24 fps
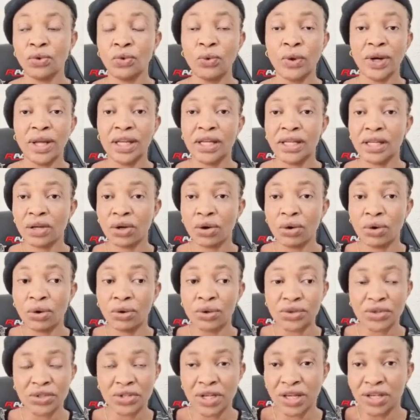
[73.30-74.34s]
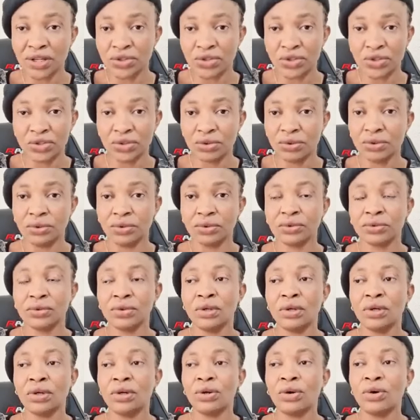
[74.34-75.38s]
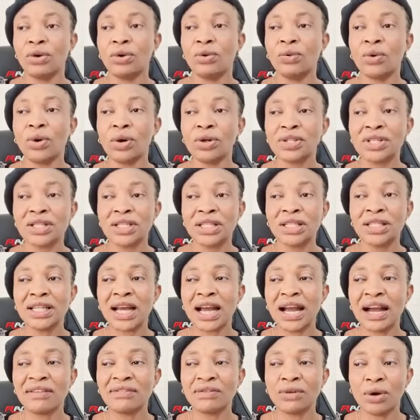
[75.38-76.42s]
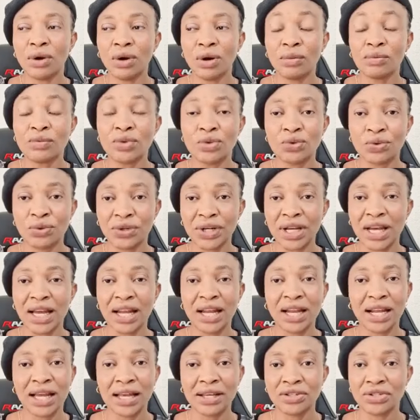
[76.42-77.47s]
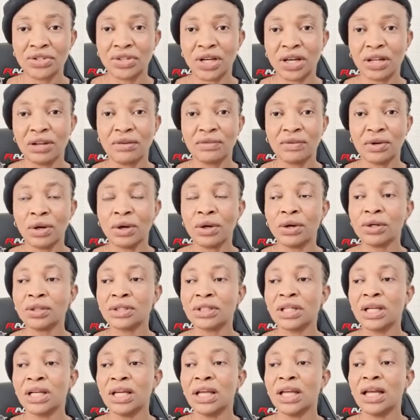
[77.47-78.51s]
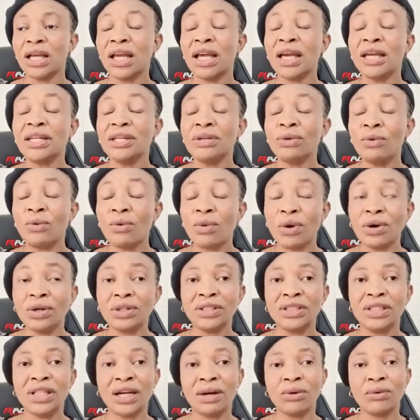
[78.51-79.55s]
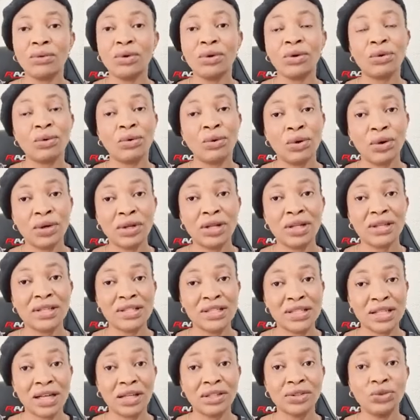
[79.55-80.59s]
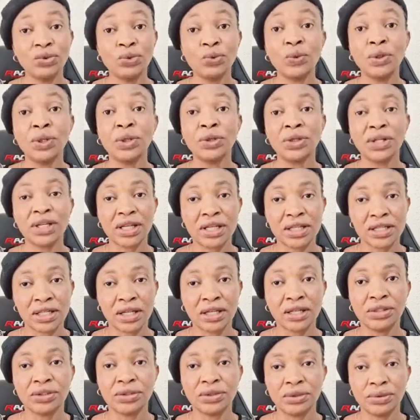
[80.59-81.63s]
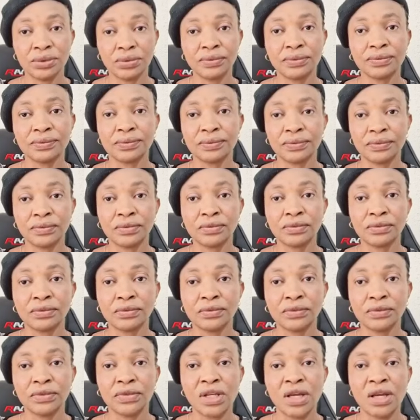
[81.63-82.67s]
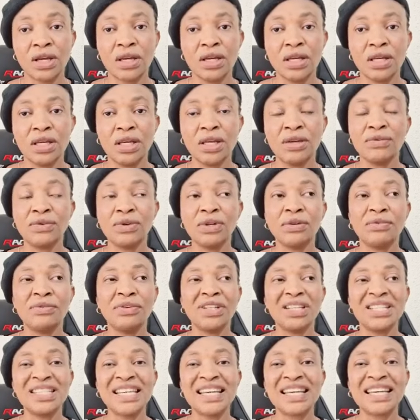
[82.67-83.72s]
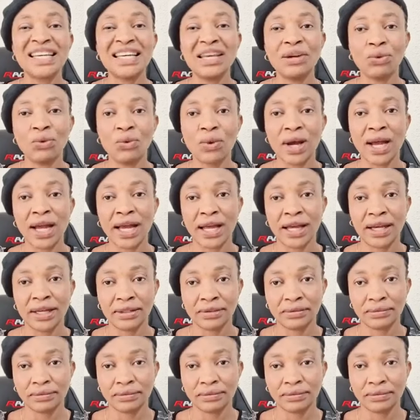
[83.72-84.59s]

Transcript: when it concerns you. One thing I've come to realize, child of God, anyone that want to understand you will understand you. Even if it take a while,